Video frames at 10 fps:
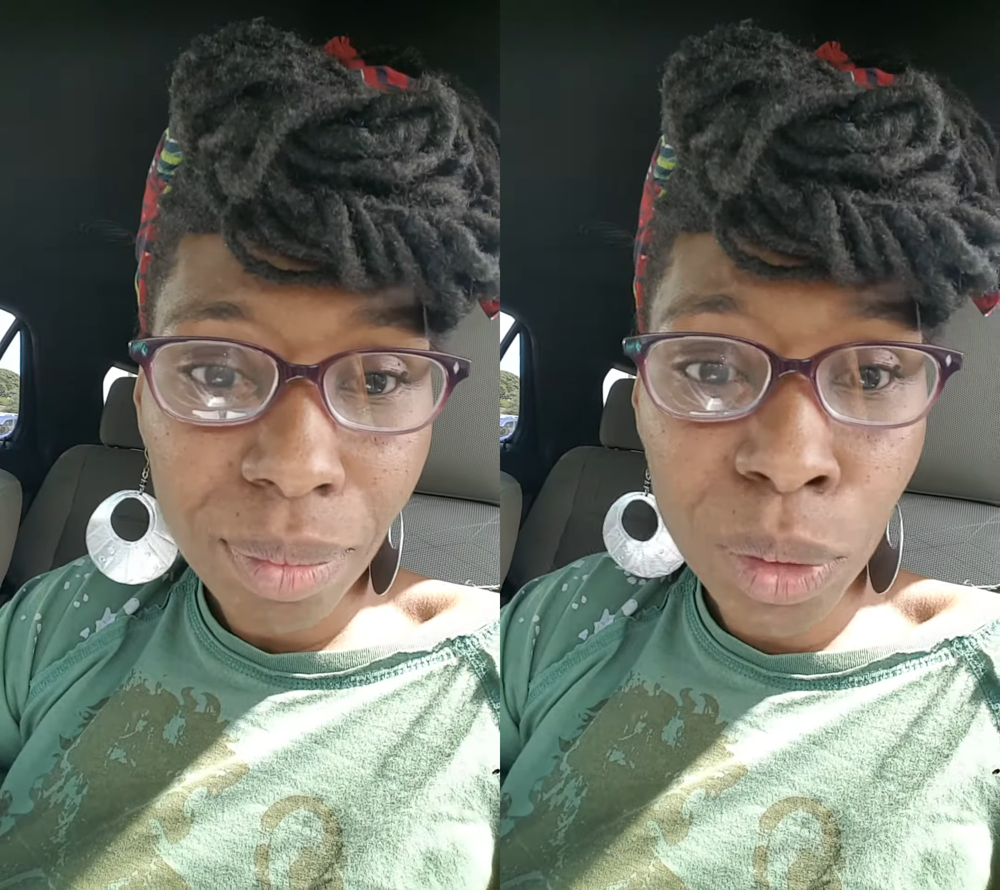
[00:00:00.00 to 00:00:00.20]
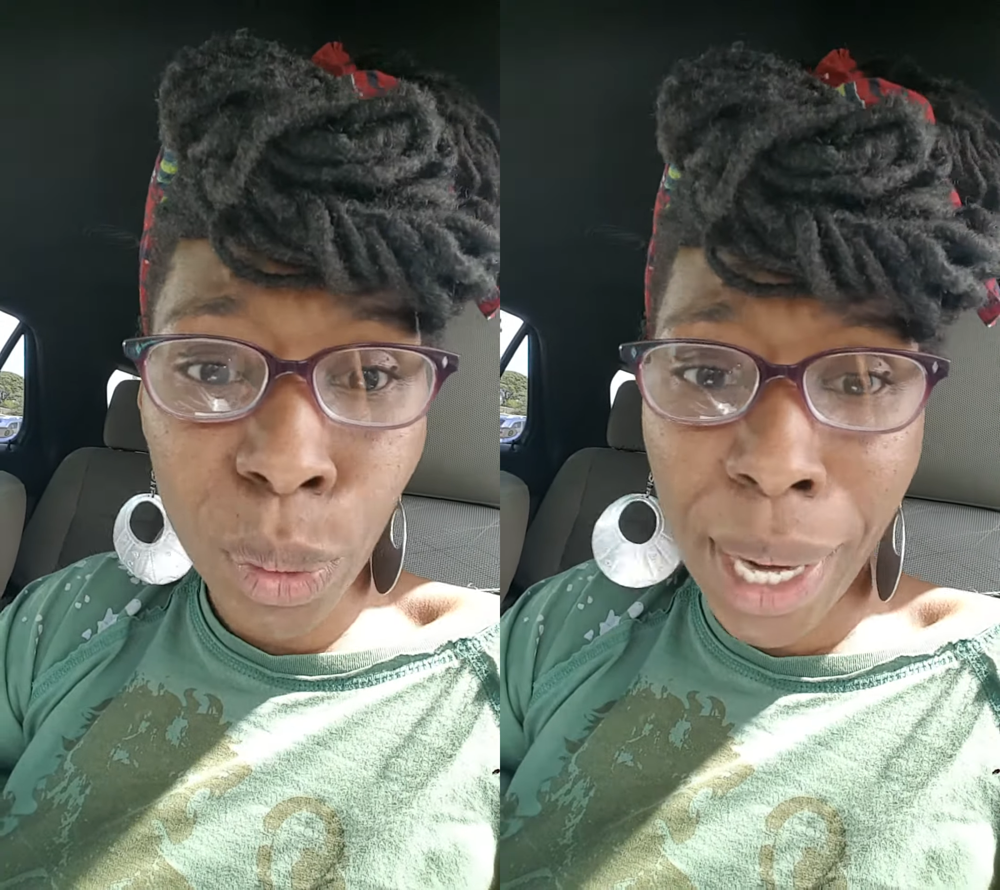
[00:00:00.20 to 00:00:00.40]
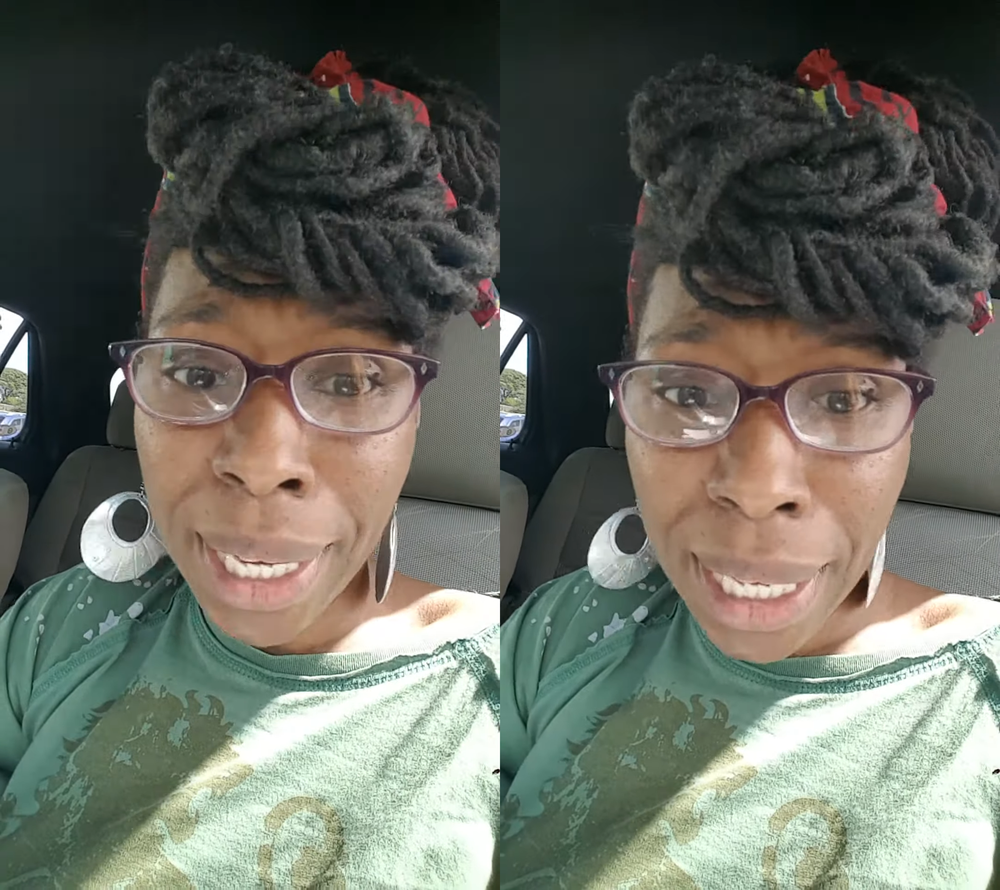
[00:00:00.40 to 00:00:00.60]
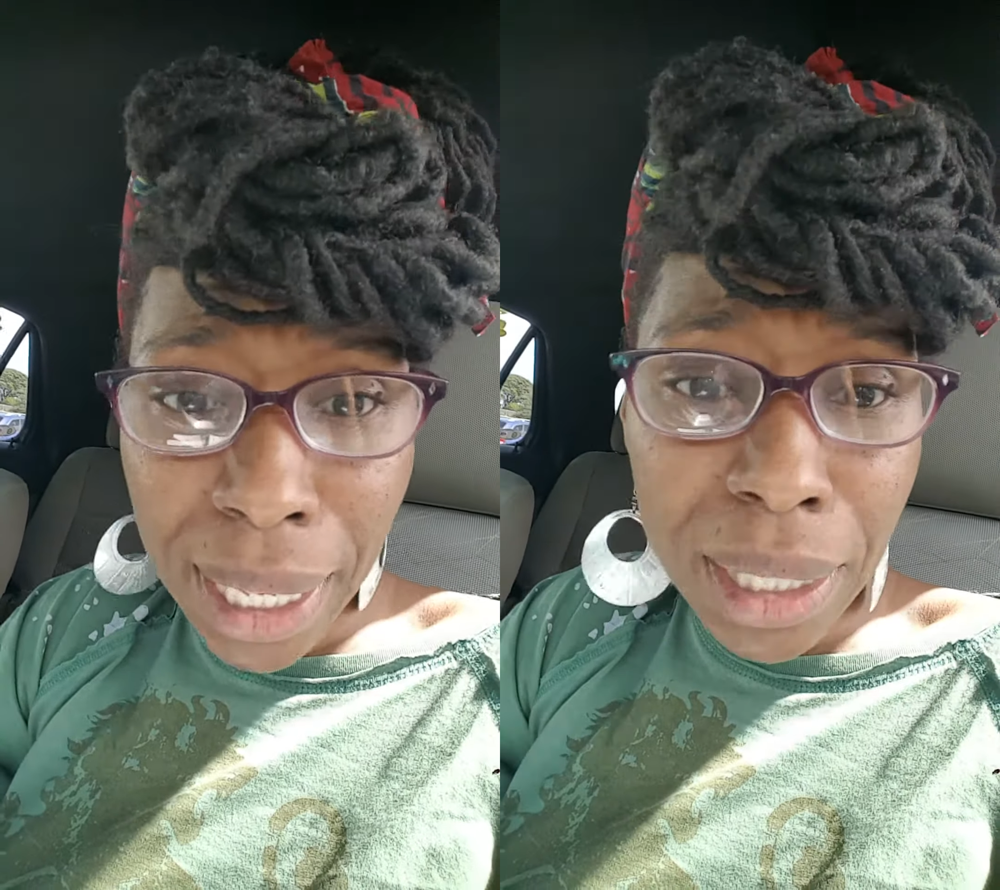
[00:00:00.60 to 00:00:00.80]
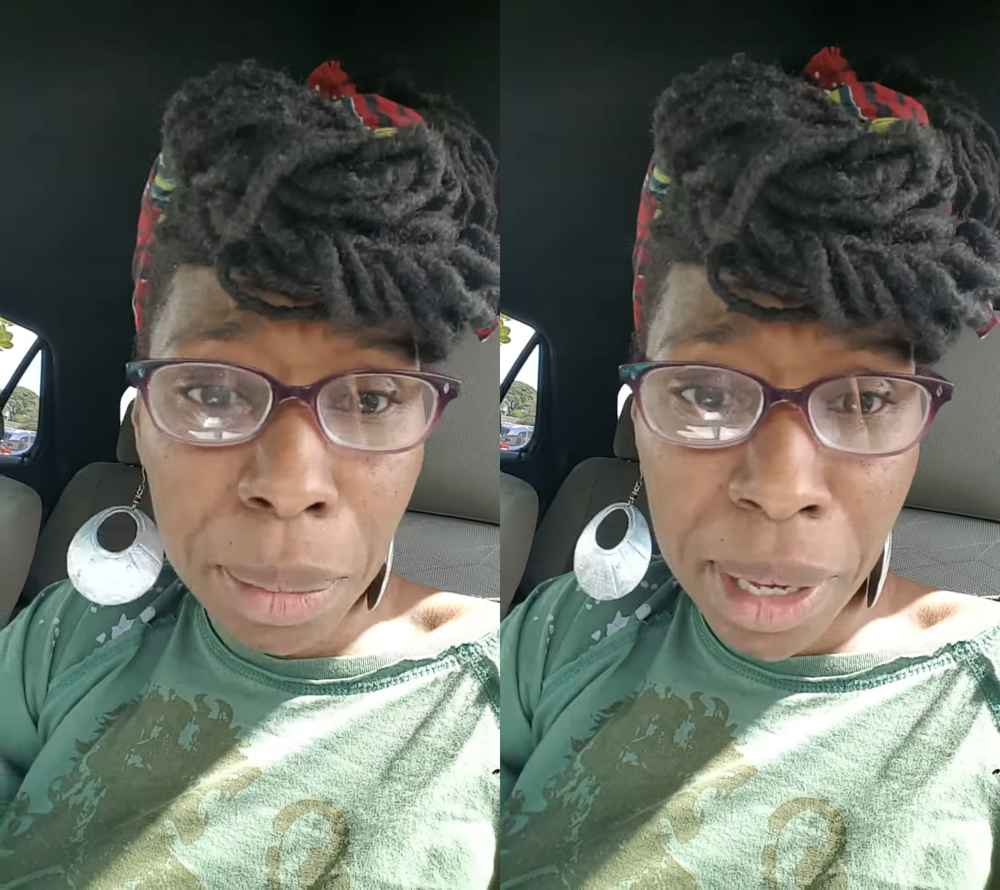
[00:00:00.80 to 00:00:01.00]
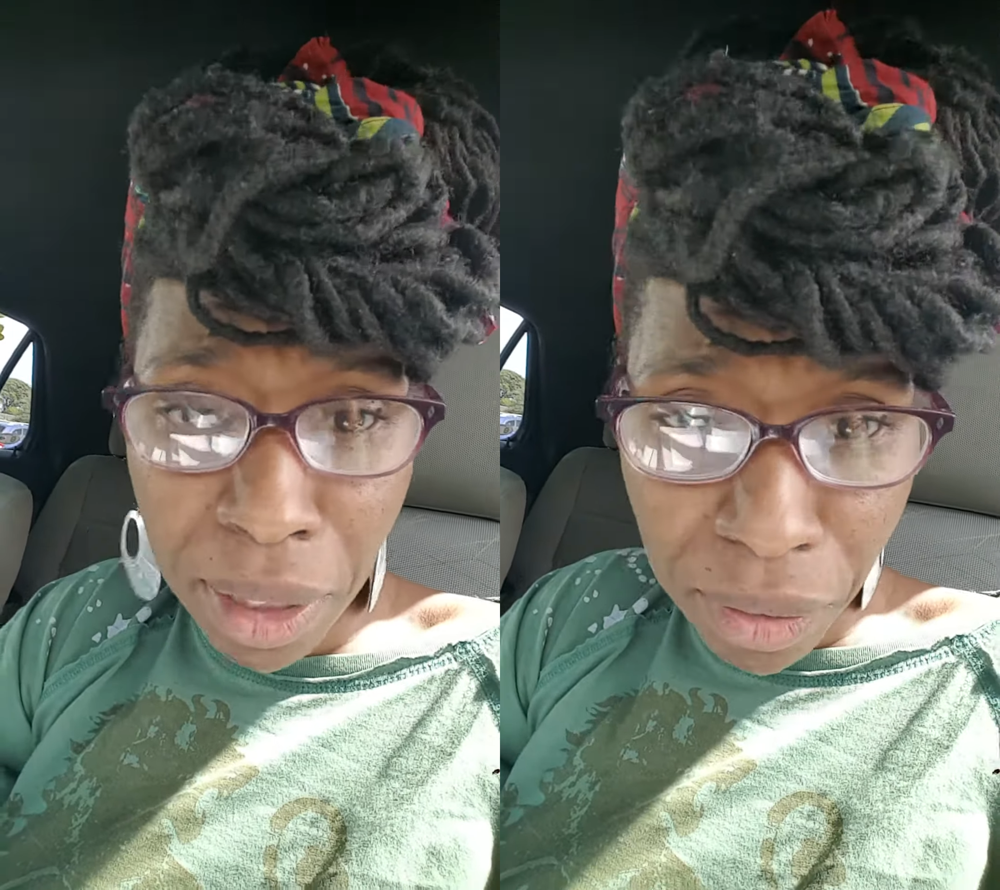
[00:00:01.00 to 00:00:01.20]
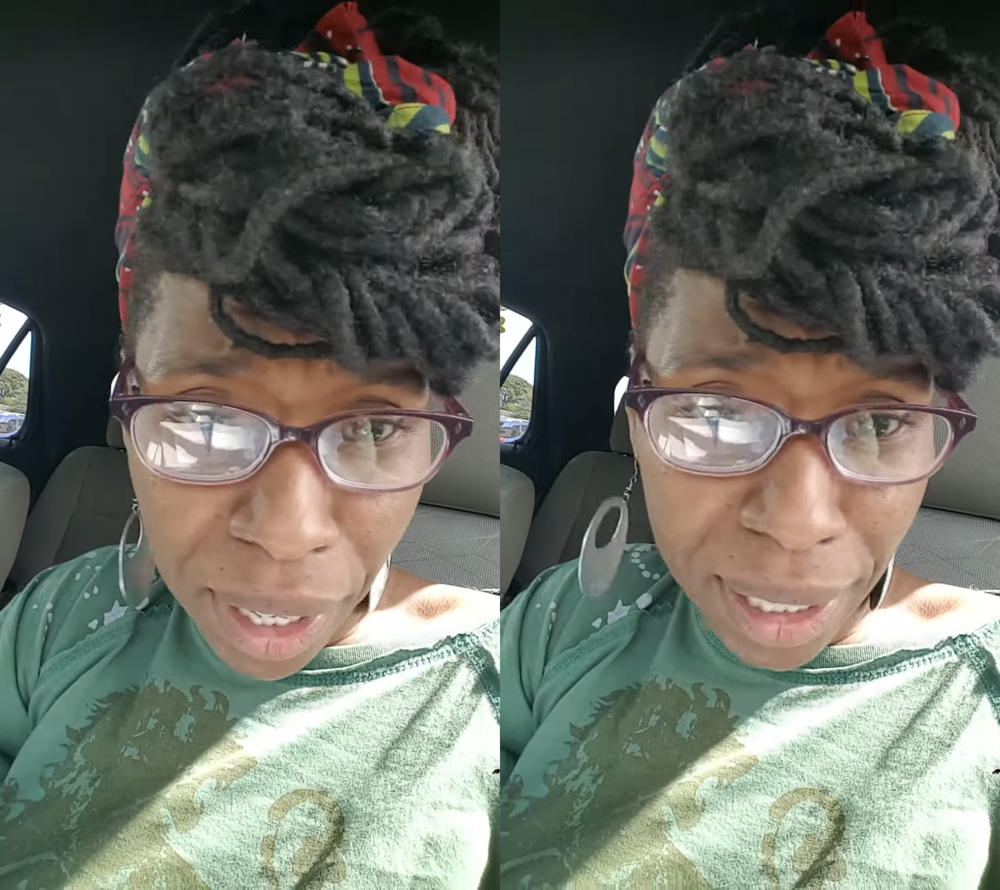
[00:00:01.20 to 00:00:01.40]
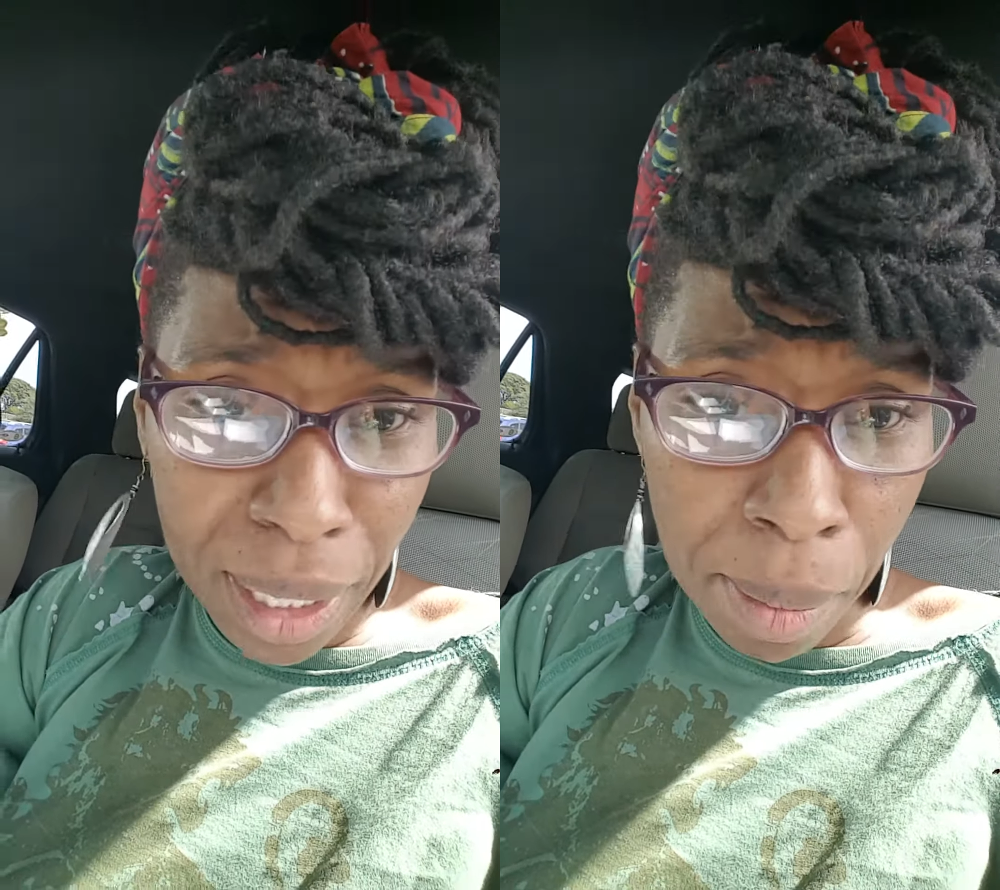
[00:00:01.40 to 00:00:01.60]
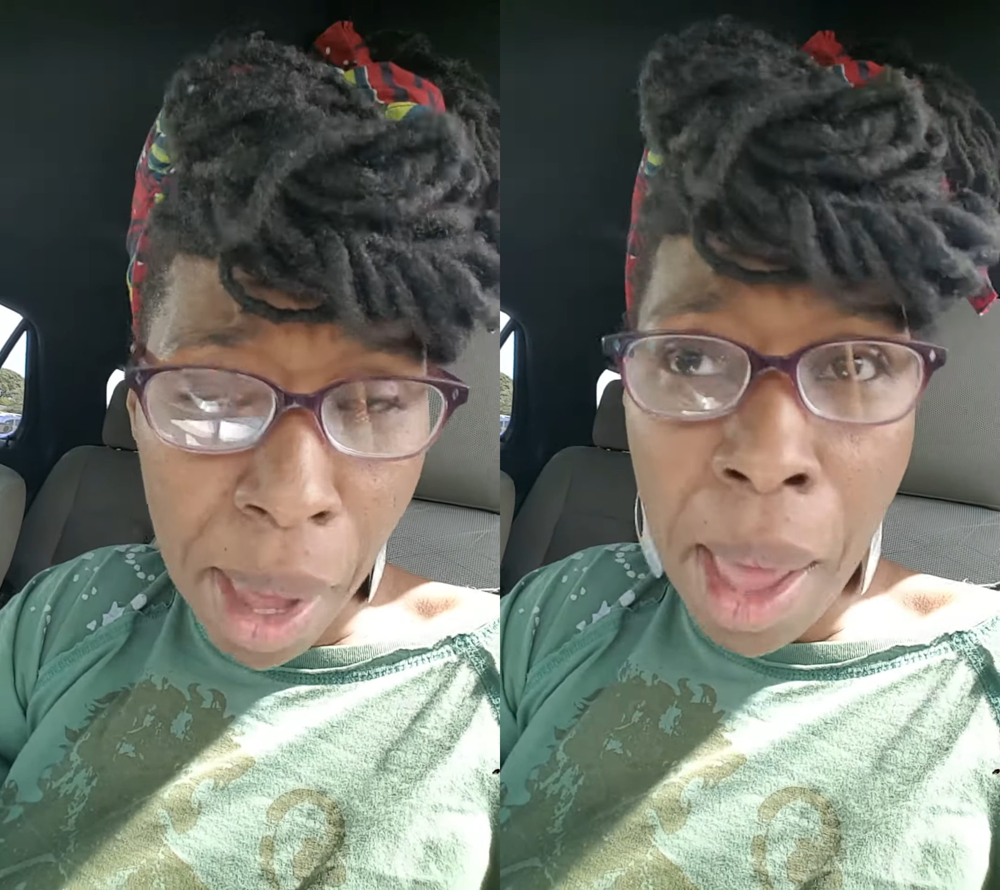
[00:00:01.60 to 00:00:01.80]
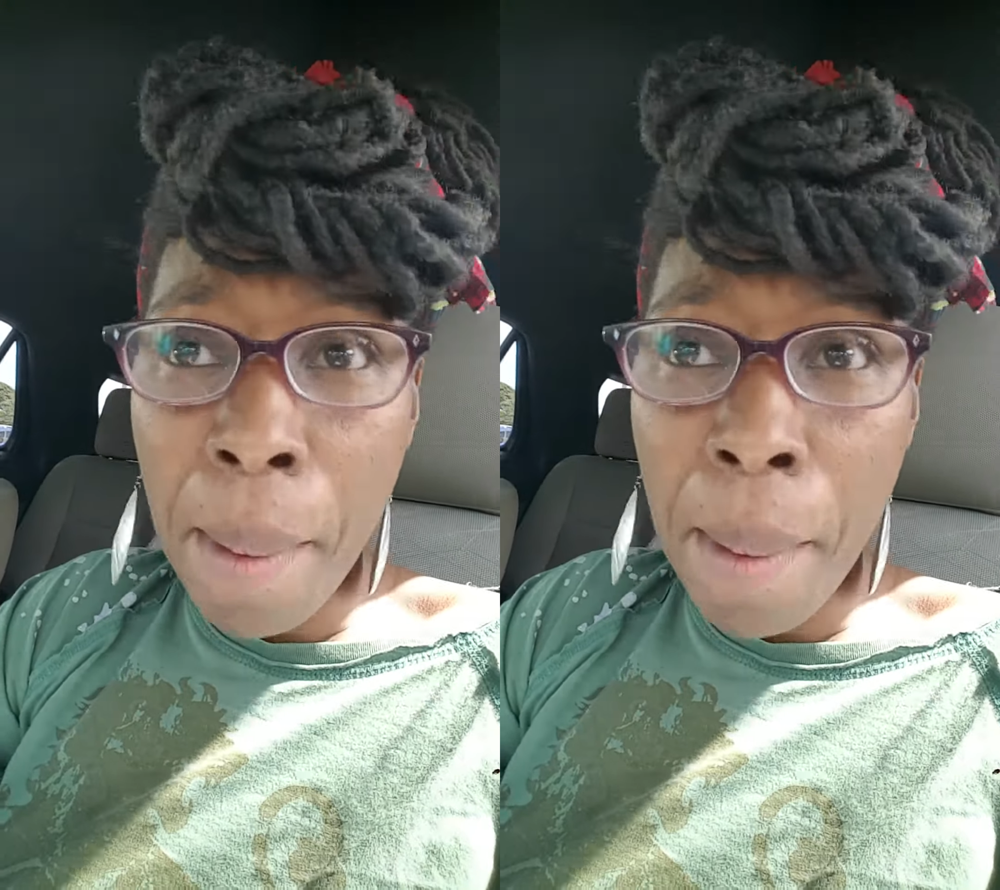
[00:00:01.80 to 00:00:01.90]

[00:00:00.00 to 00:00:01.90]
right? Needing to be the victim